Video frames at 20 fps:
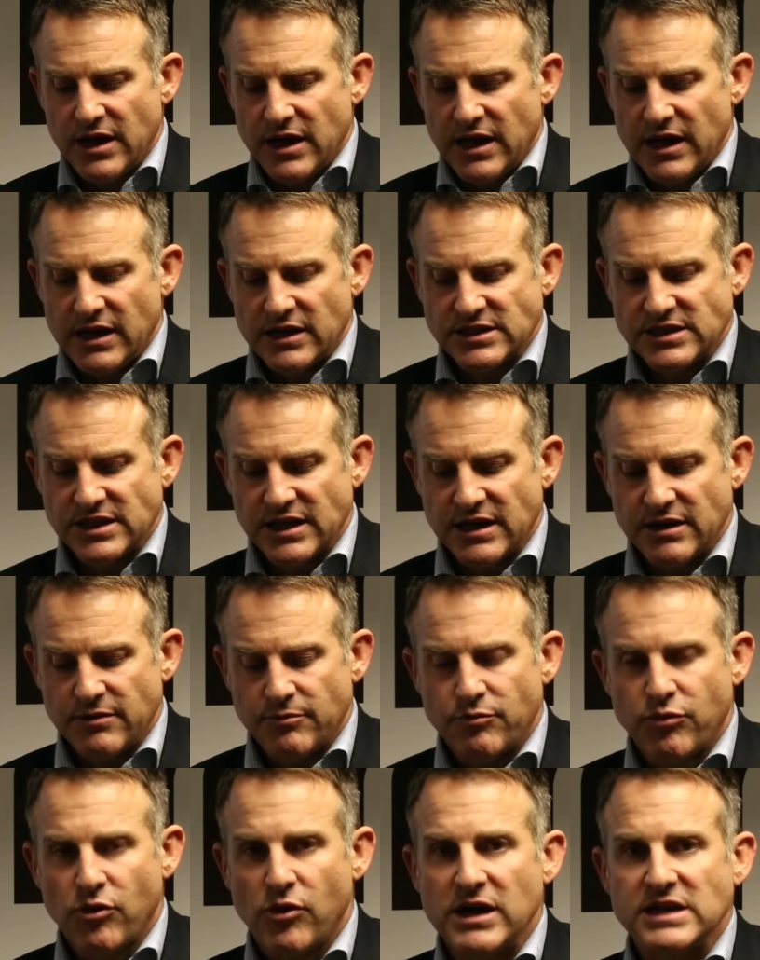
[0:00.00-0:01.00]
It is an
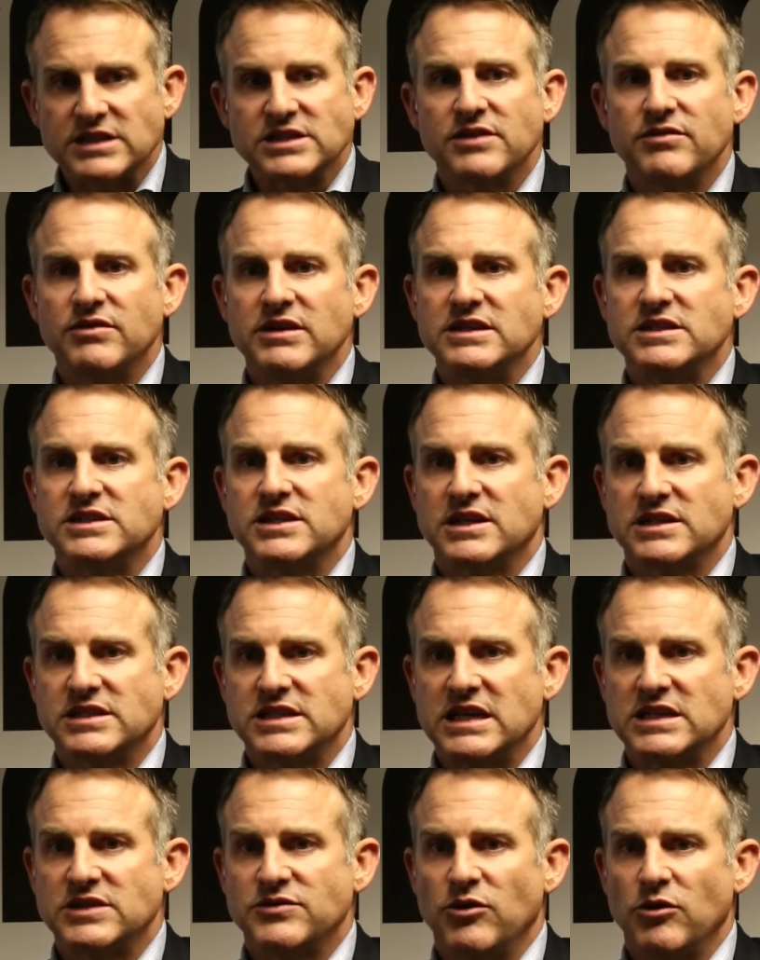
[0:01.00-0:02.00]
impressively
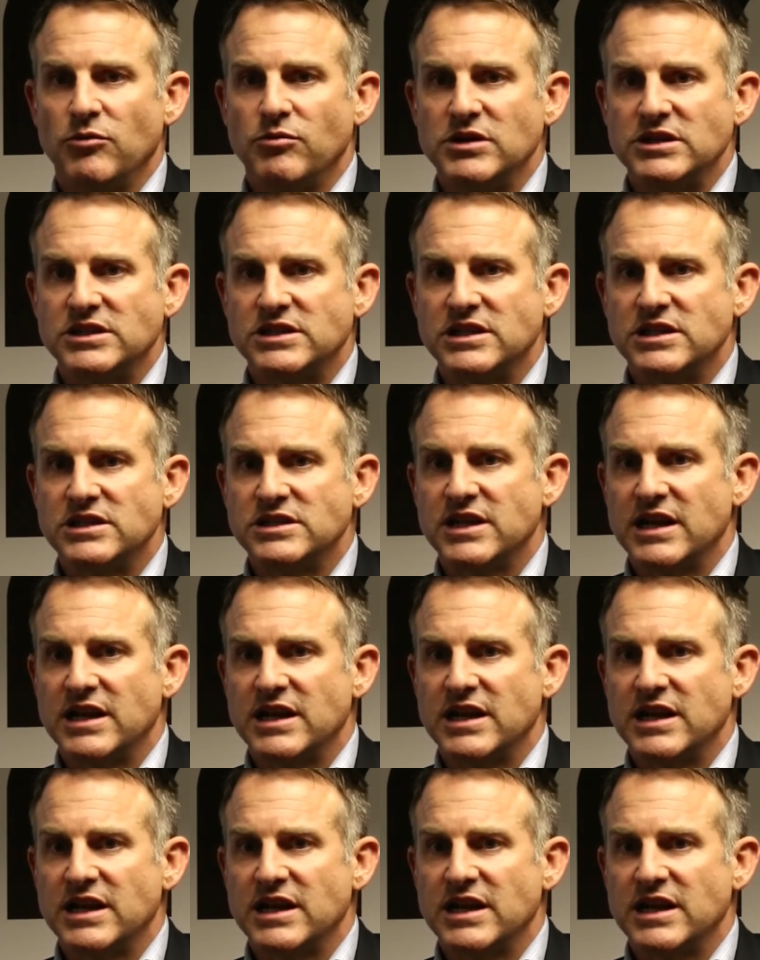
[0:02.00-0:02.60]
successful business